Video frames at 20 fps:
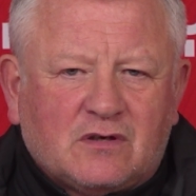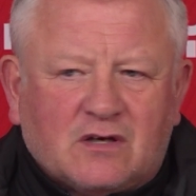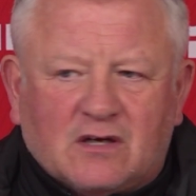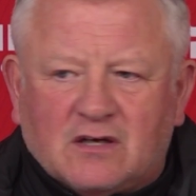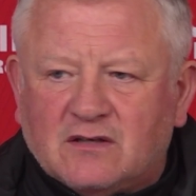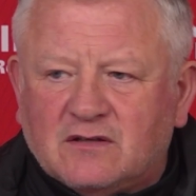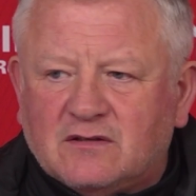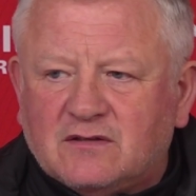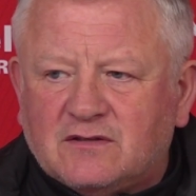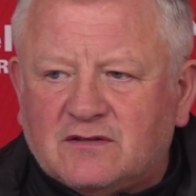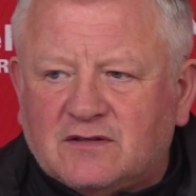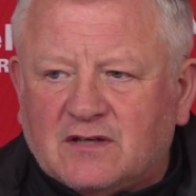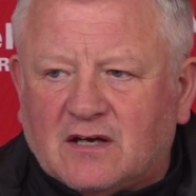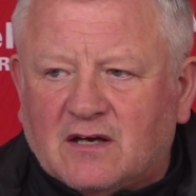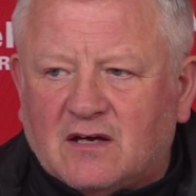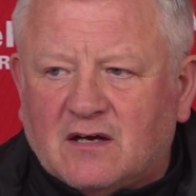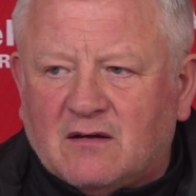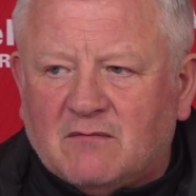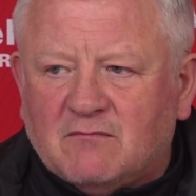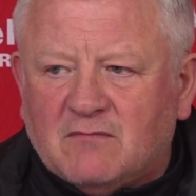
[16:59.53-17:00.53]
And
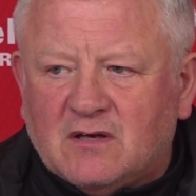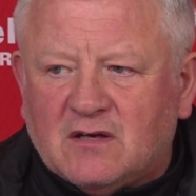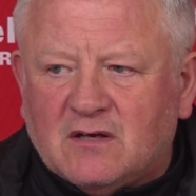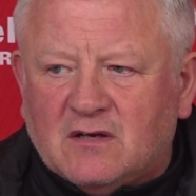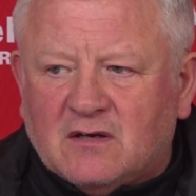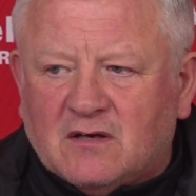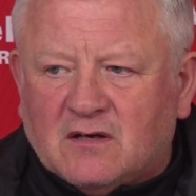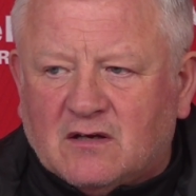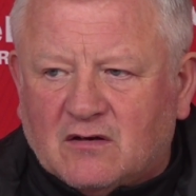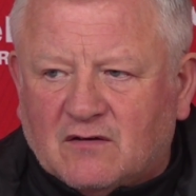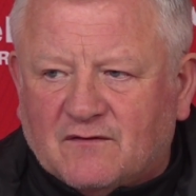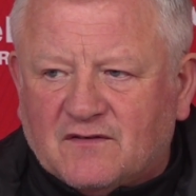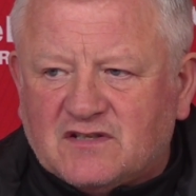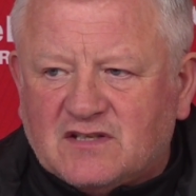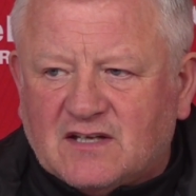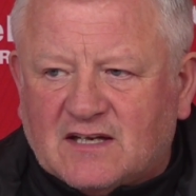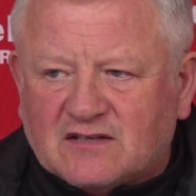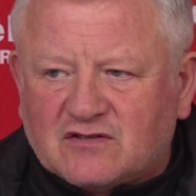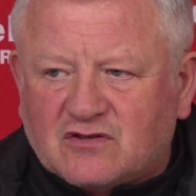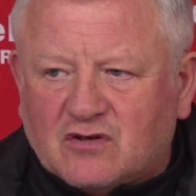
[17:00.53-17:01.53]

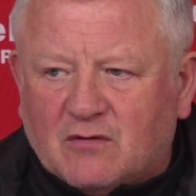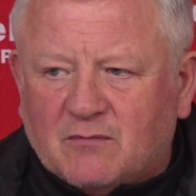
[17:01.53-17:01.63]
obviously that's got